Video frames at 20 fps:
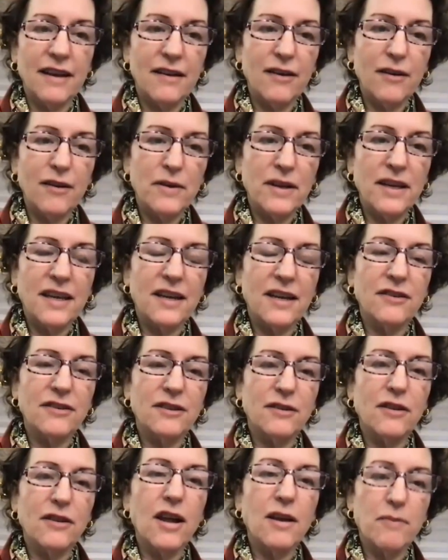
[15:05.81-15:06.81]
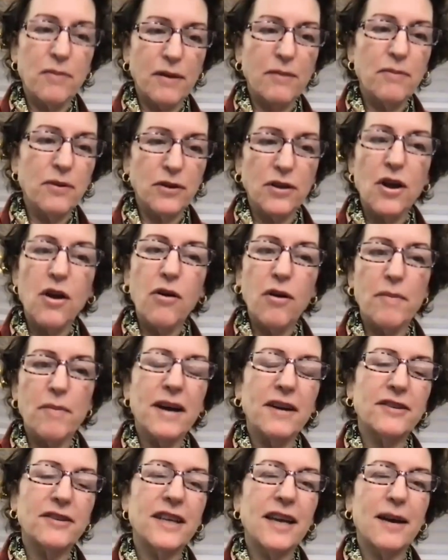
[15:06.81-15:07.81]
Nobody cares. A lot of people know
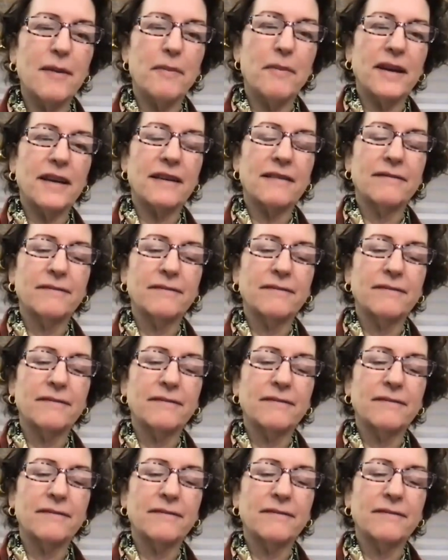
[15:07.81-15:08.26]
about tapping.